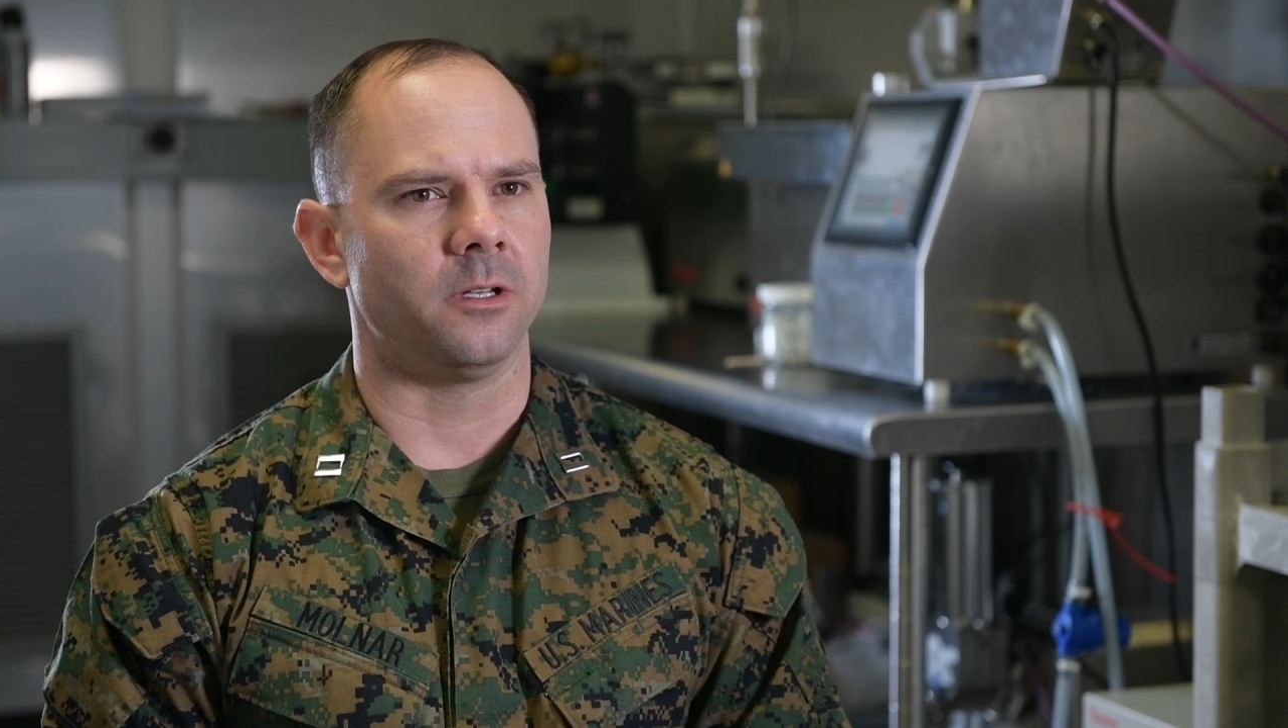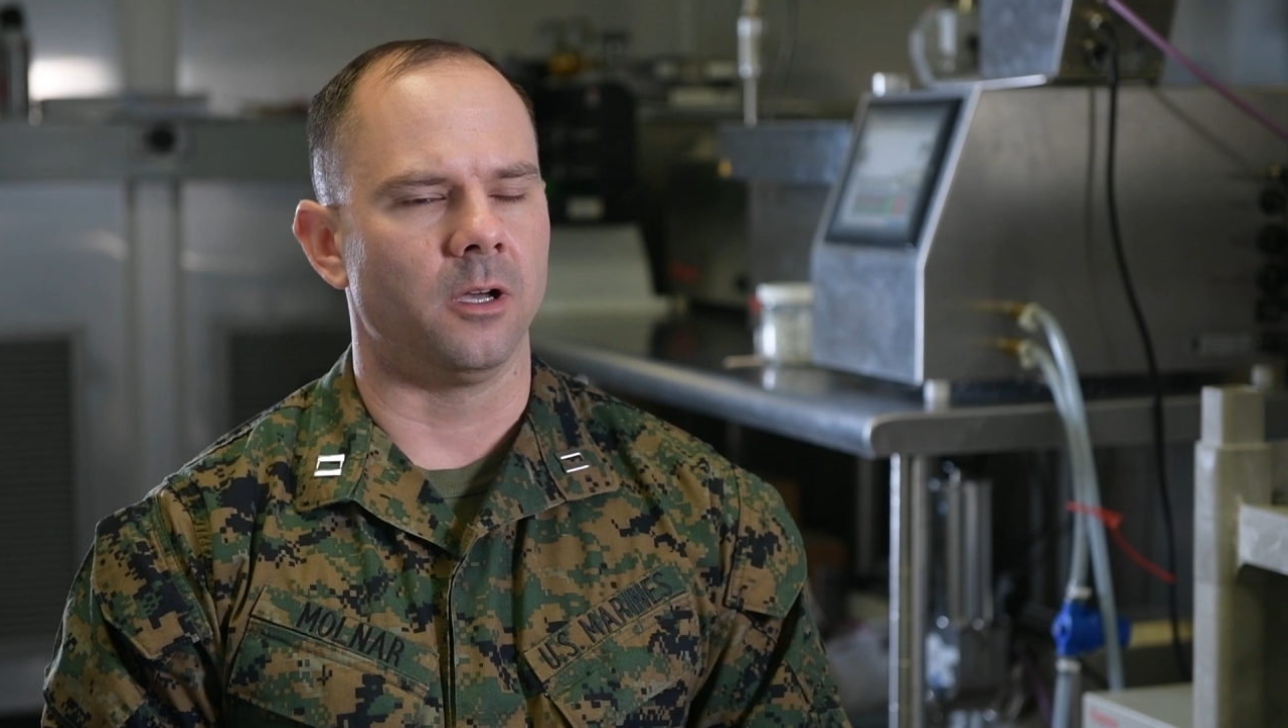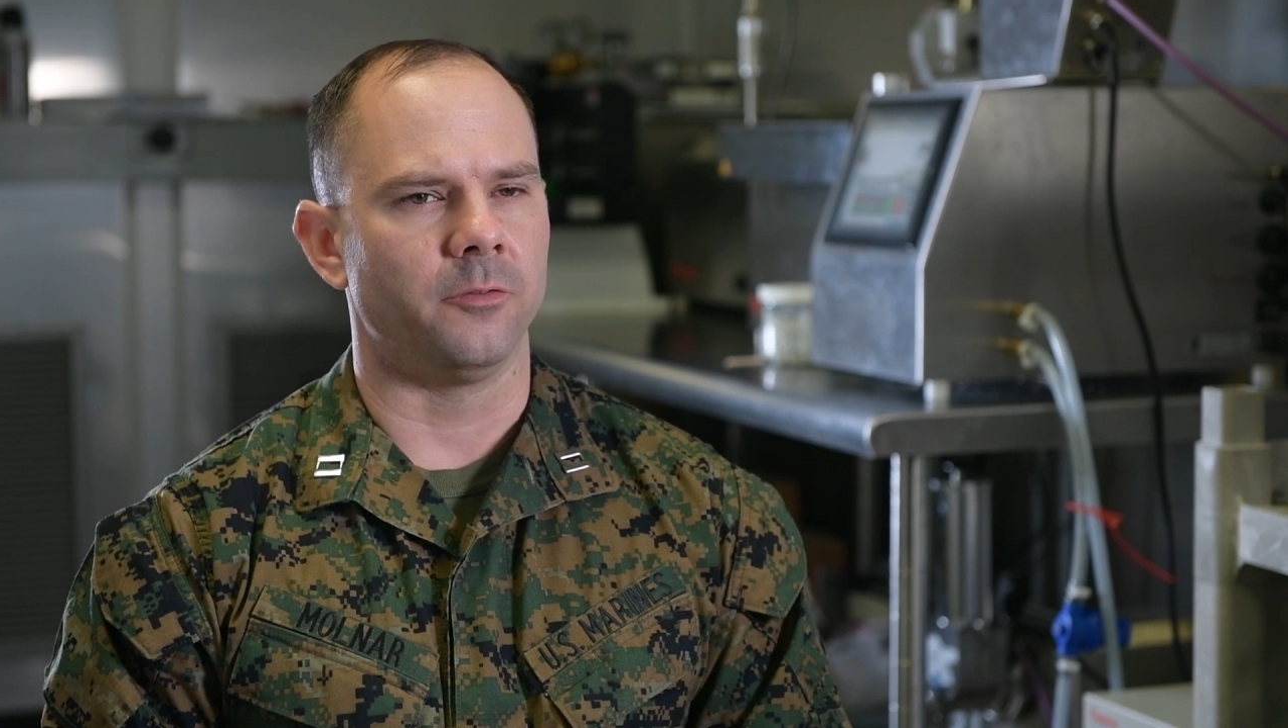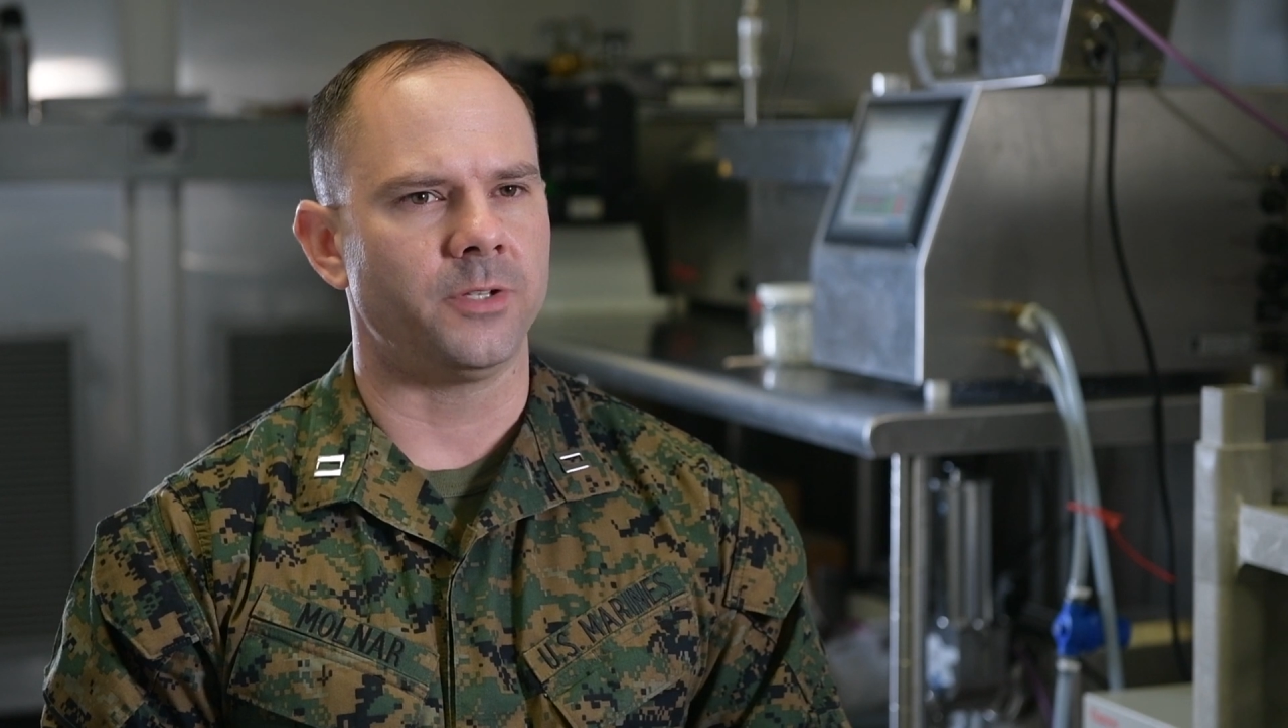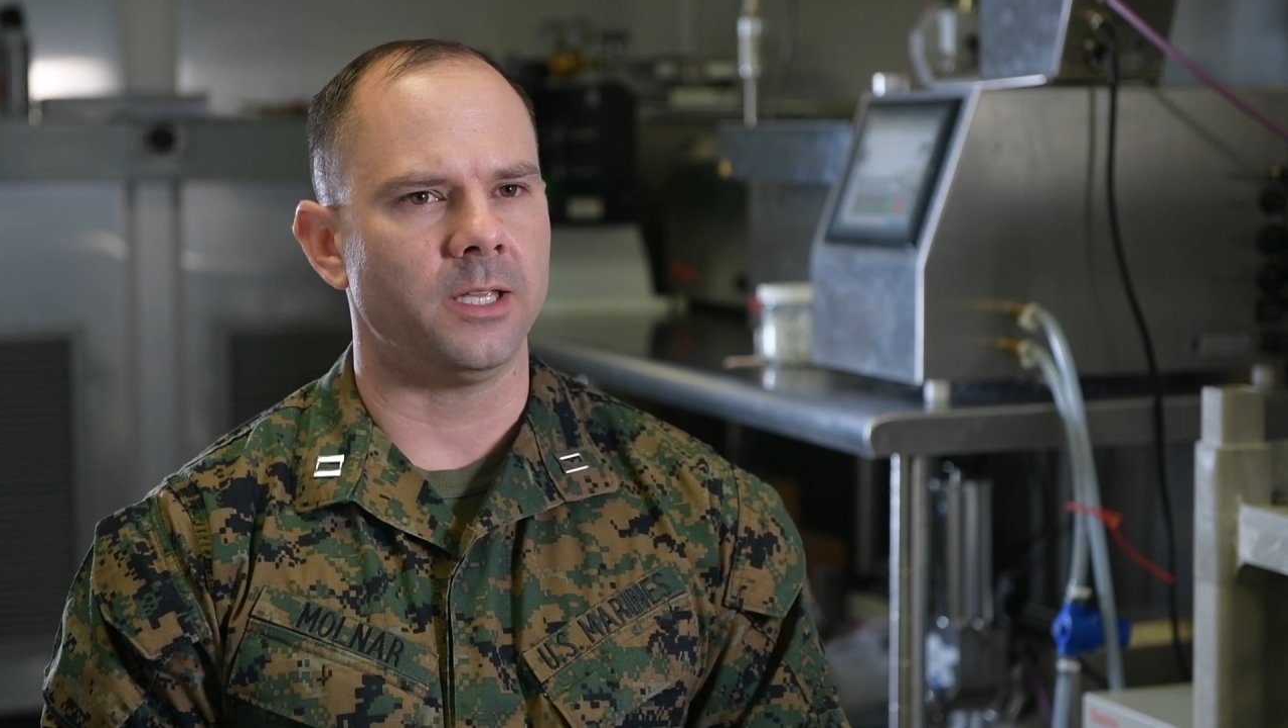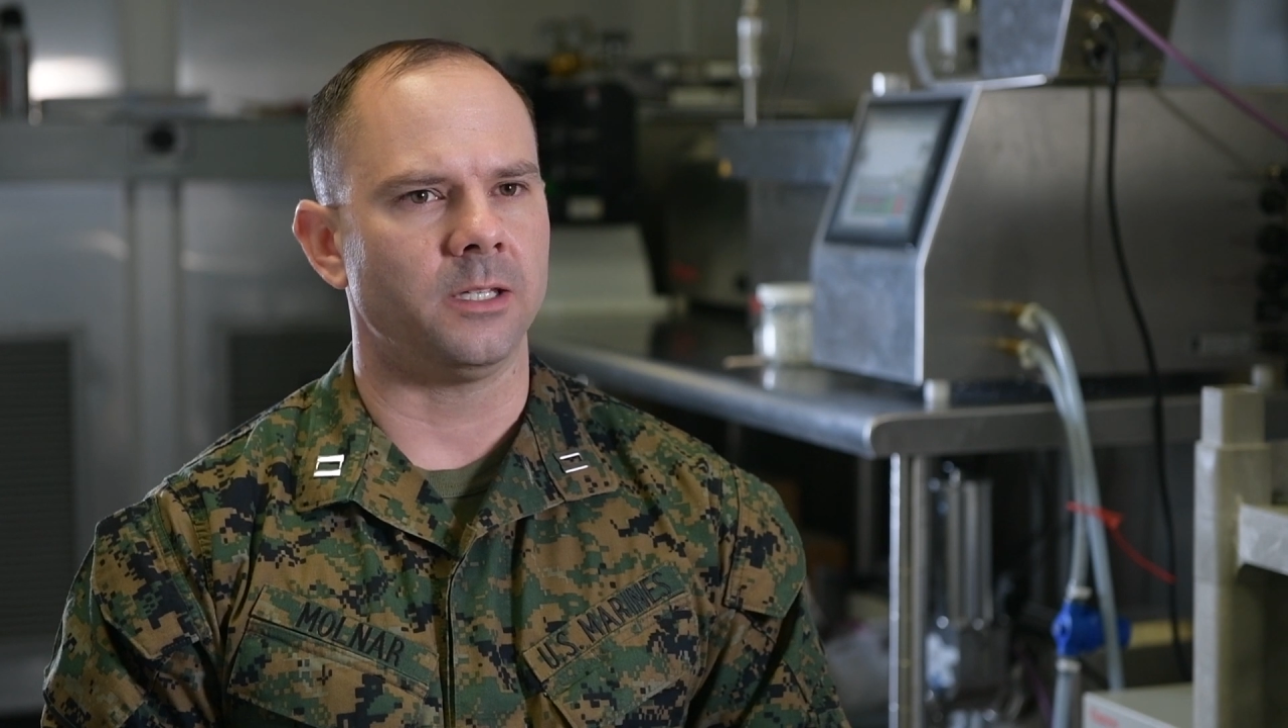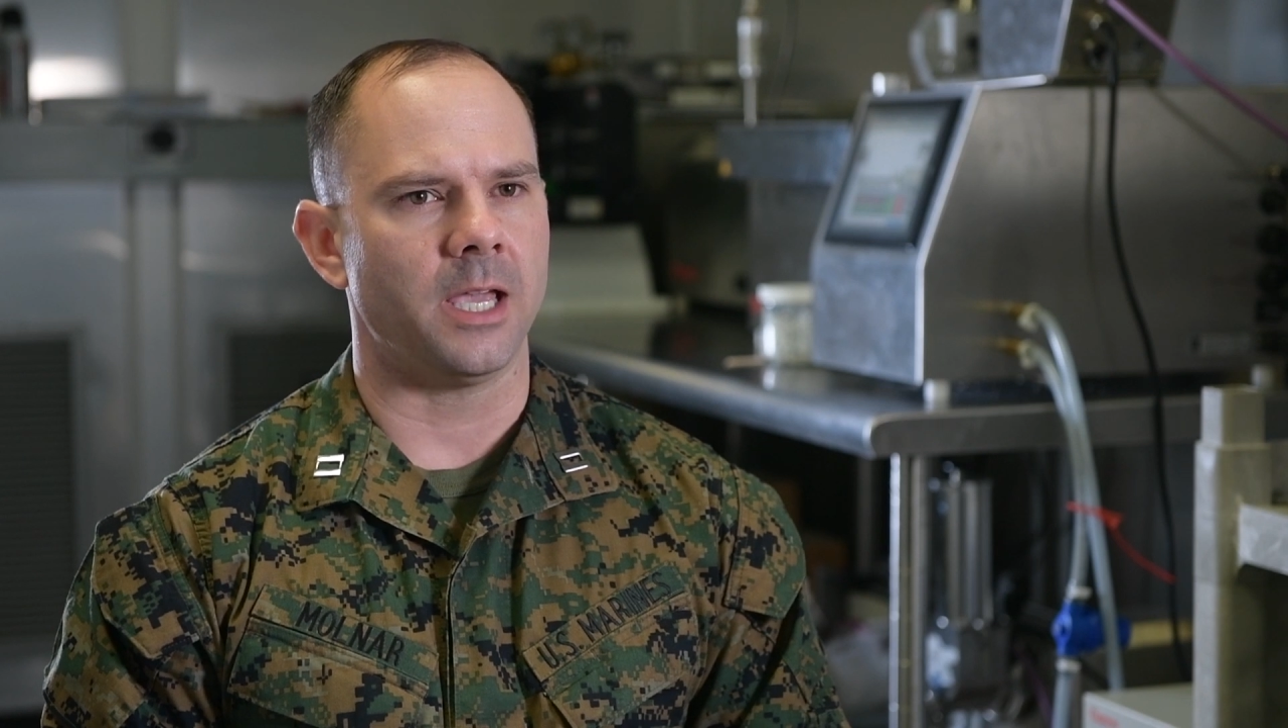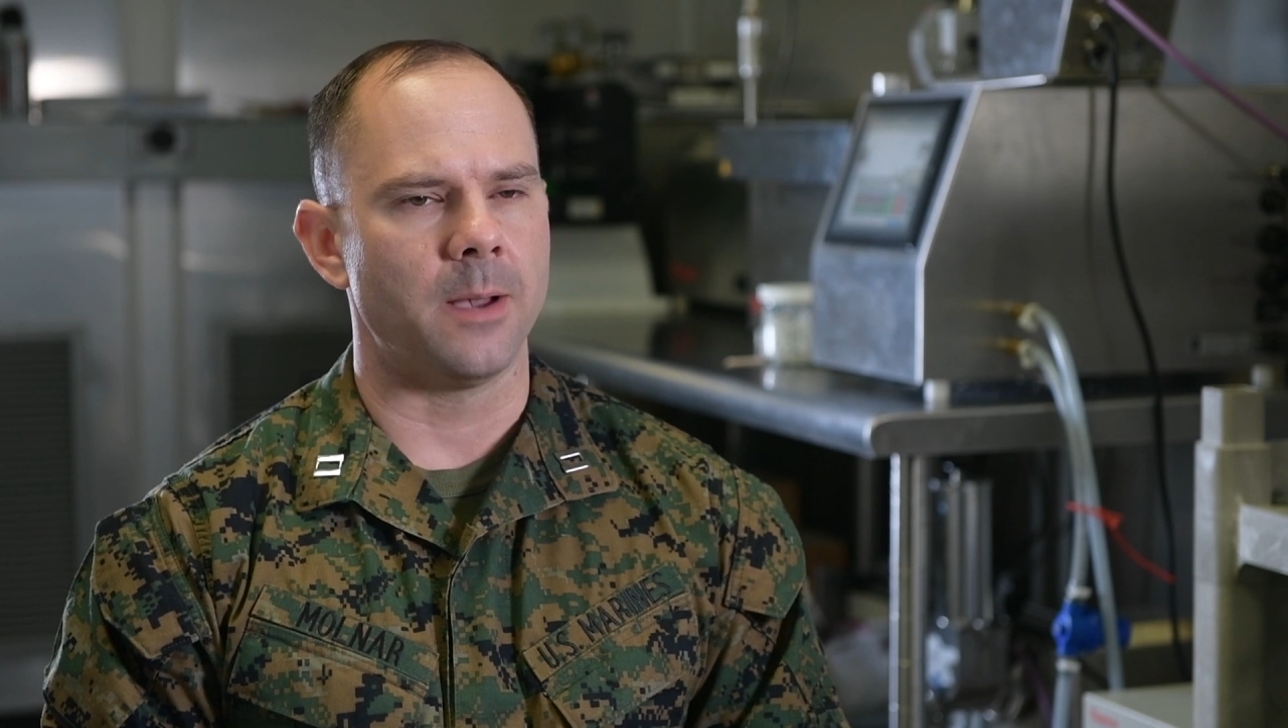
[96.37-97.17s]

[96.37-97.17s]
of taking